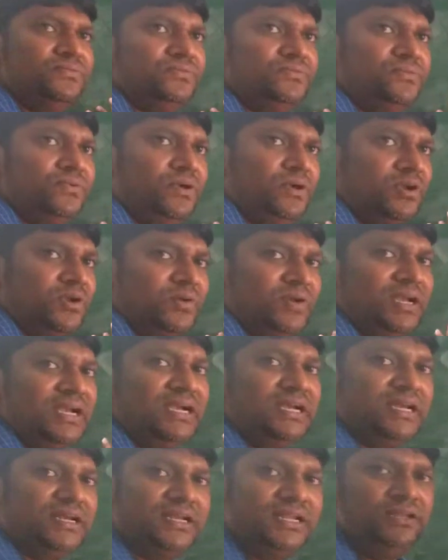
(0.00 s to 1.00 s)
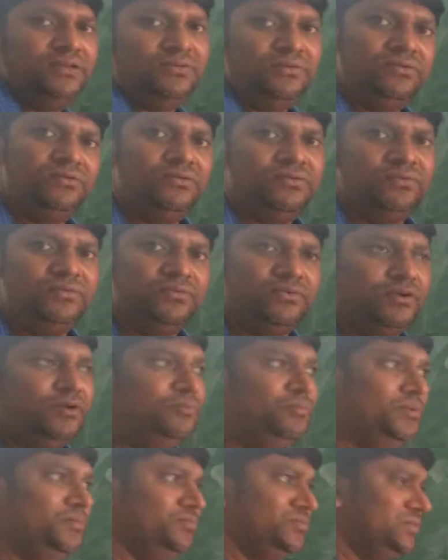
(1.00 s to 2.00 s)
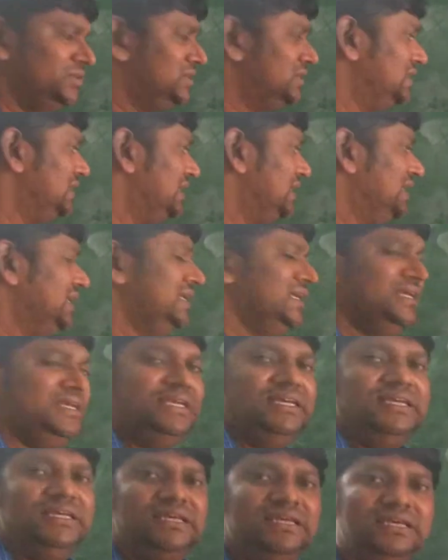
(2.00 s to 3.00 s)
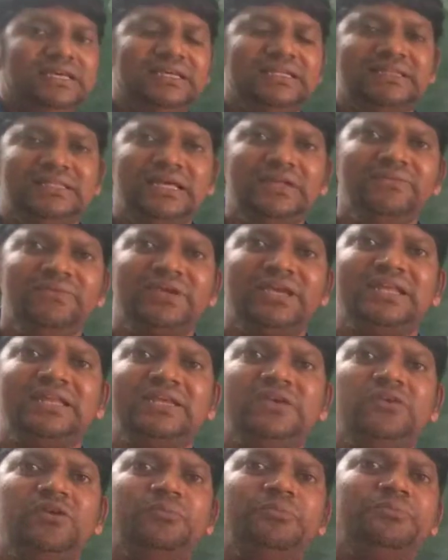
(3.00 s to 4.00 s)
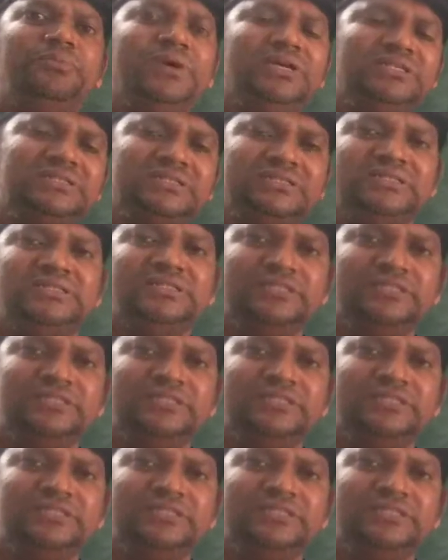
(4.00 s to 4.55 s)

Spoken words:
for our internal problems. Then we can give a best